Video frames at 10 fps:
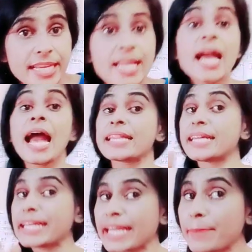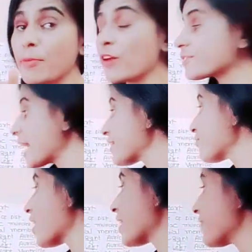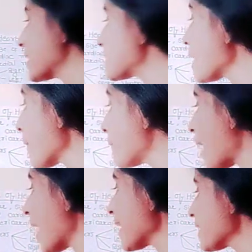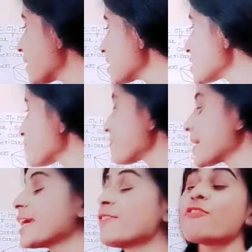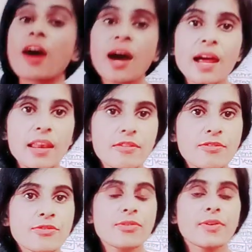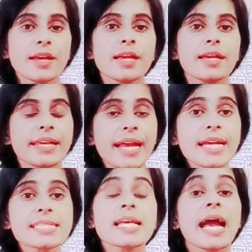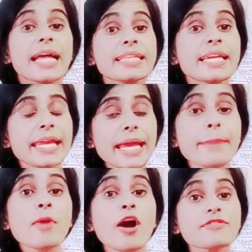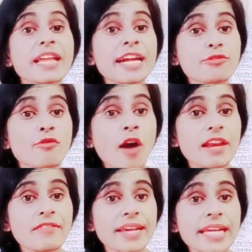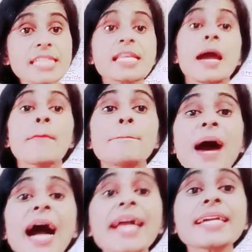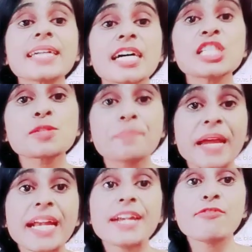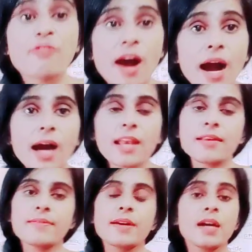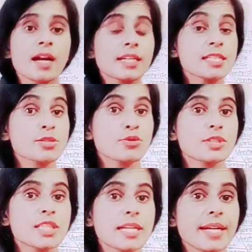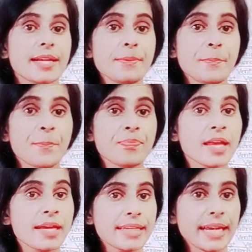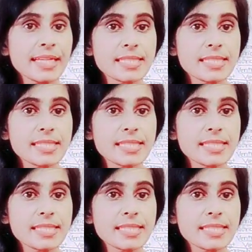And the name of that valve is bicuspid valve. Yes, and the name of that valve is bicuspid valve. Understood, children? Yes.